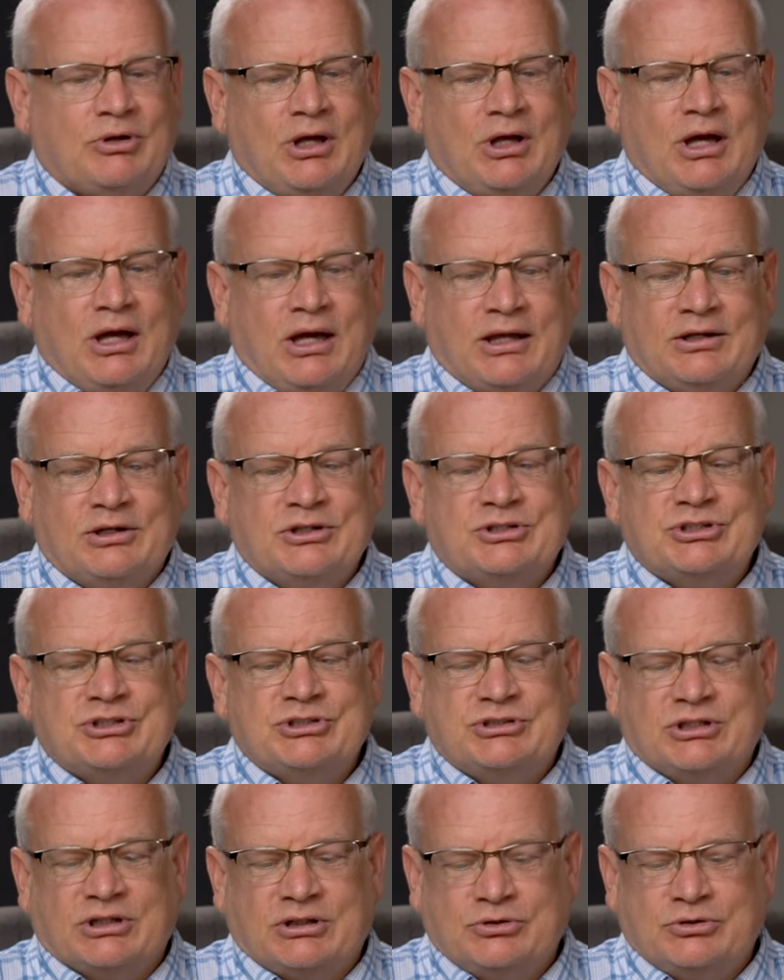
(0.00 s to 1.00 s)
Yes. And this is
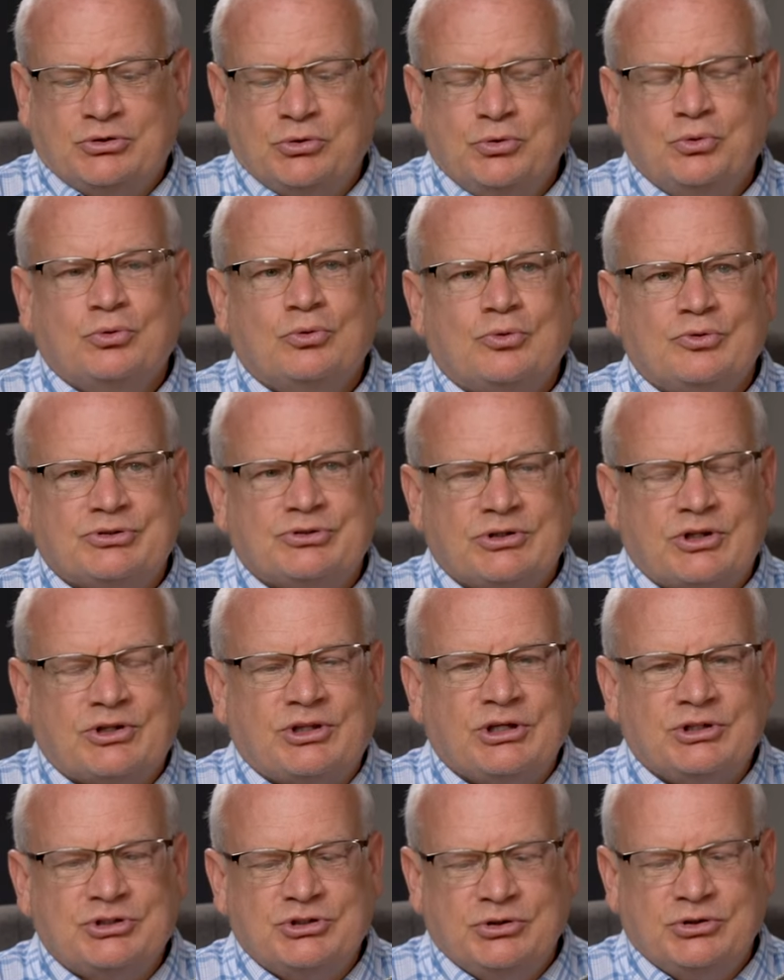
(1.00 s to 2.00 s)
the tools and the
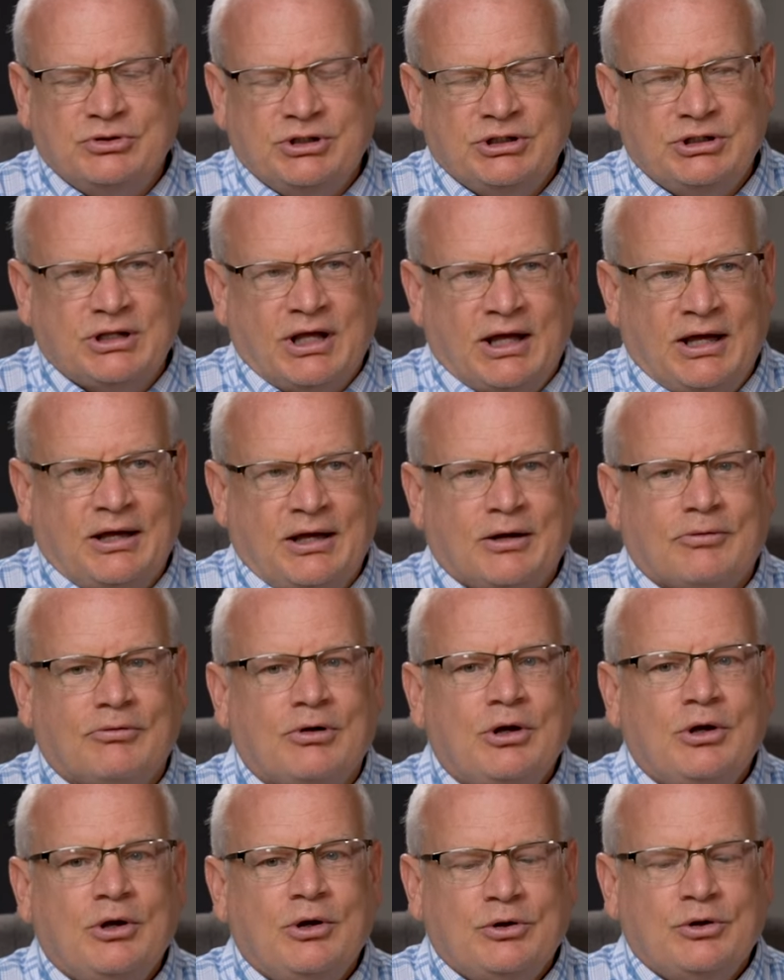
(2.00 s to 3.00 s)
things you need to have
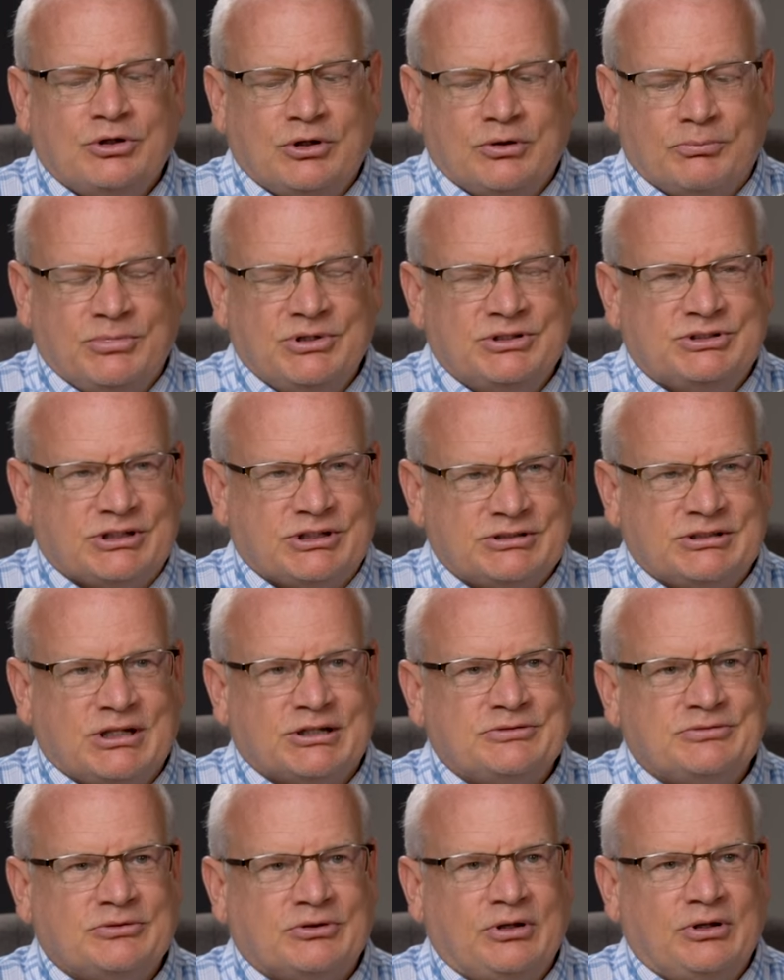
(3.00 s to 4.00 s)
to be
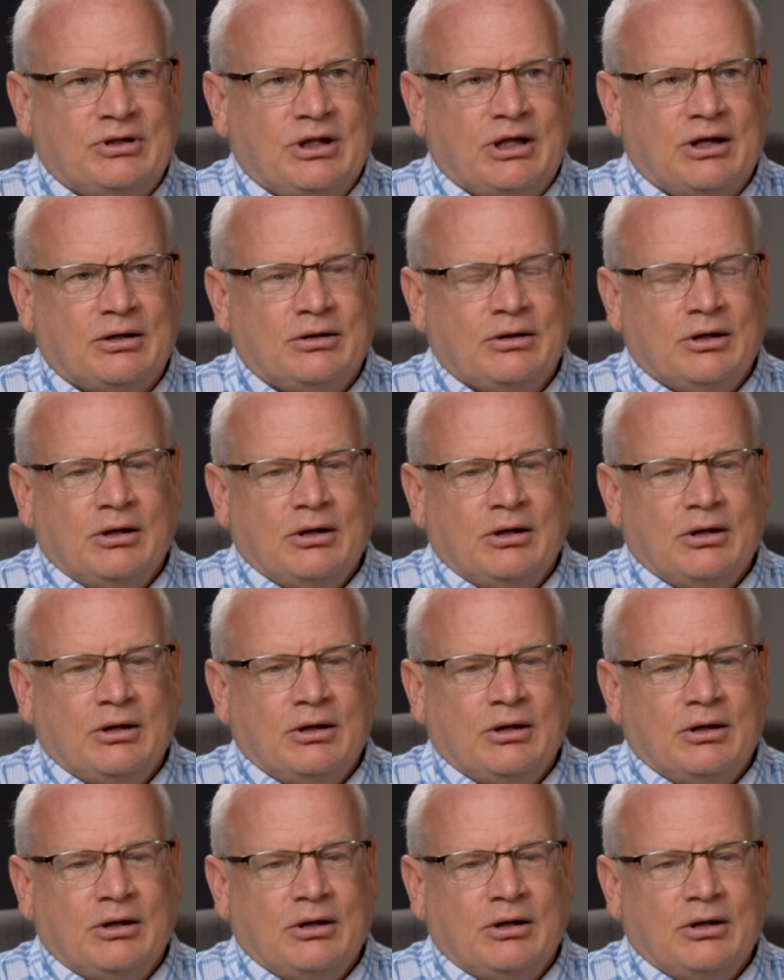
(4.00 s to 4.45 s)
successful in that.